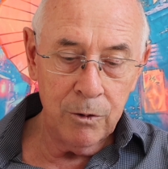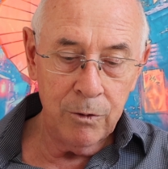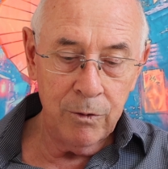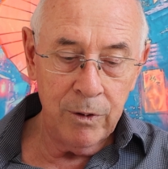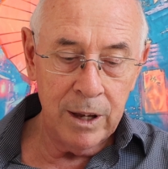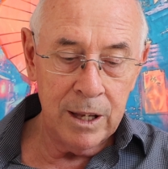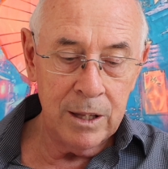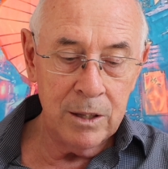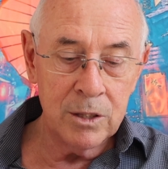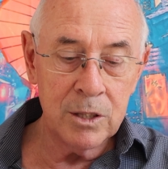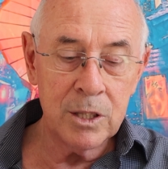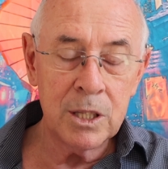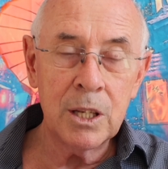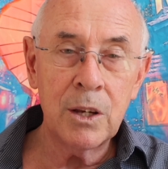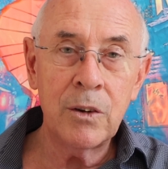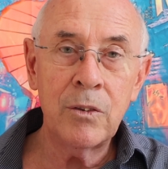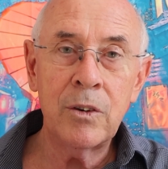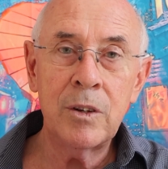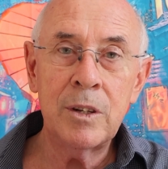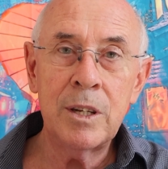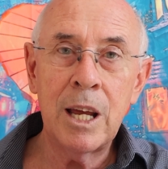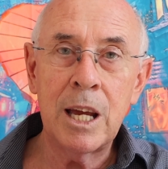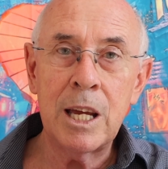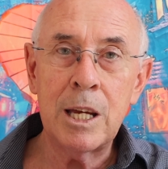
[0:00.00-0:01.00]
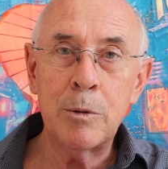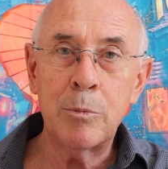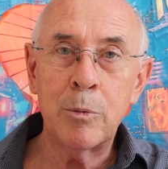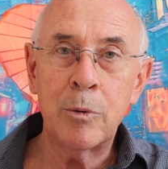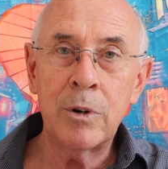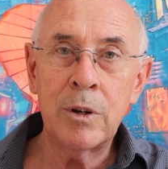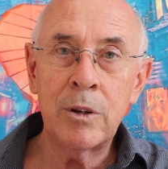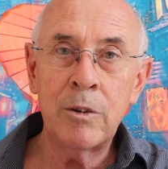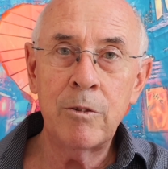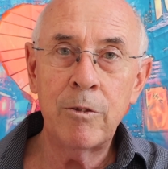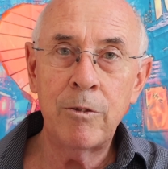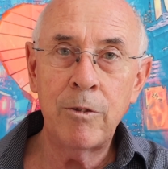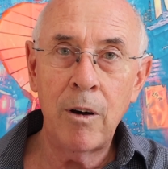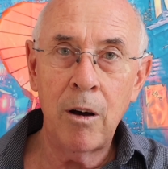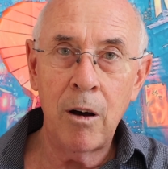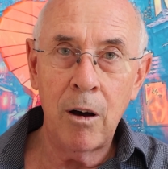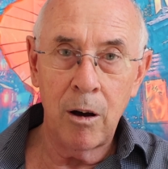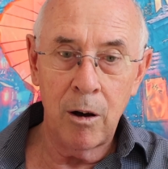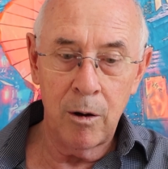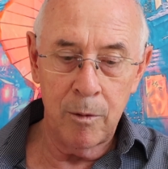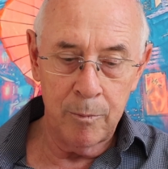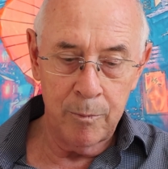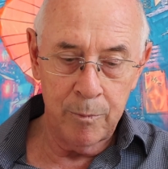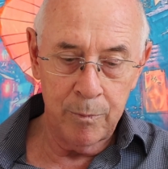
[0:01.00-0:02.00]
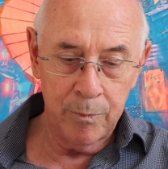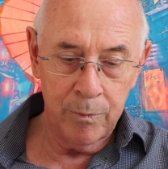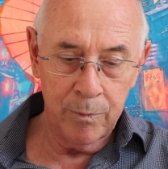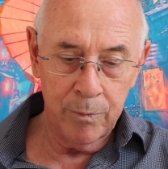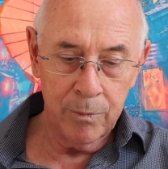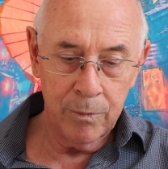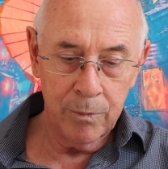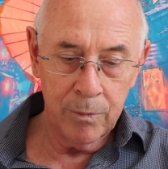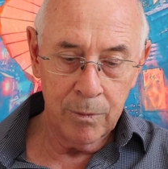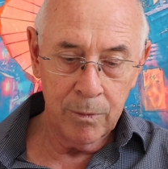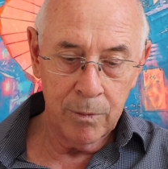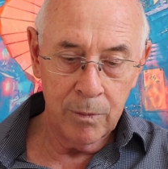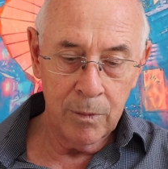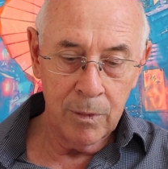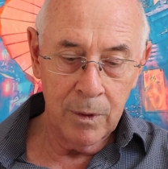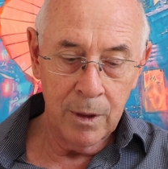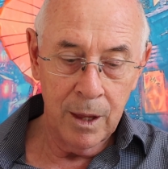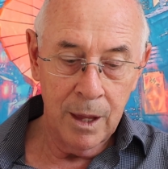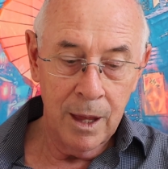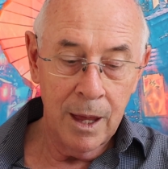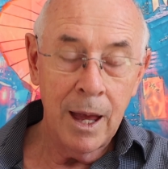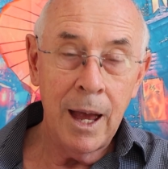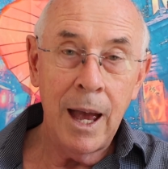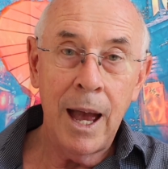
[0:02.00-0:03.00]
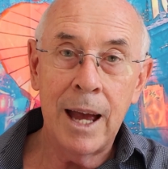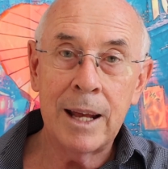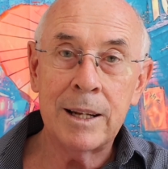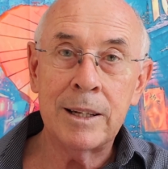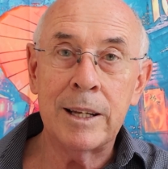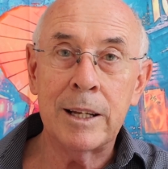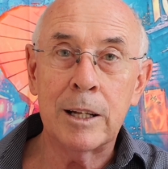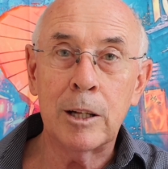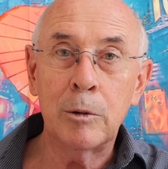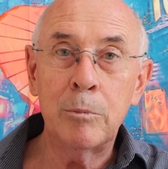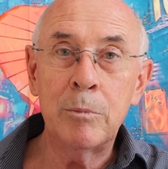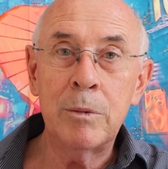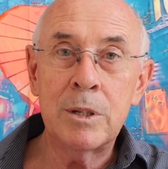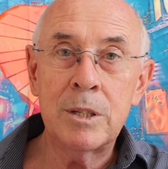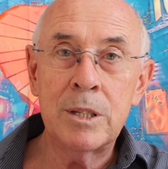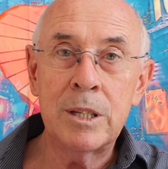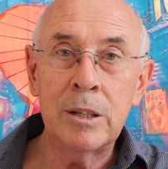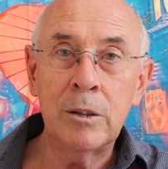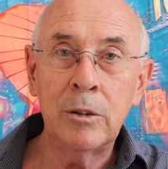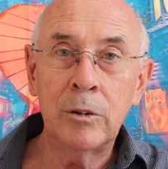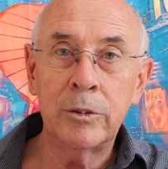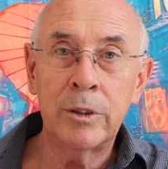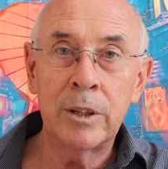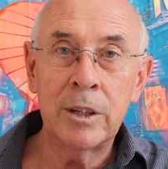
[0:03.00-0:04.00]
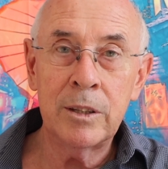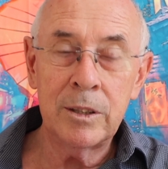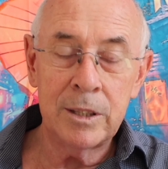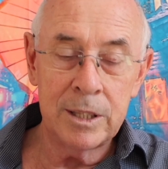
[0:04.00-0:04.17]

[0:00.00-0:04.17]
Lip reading: the fence of a neighbouring farm. And little Matilda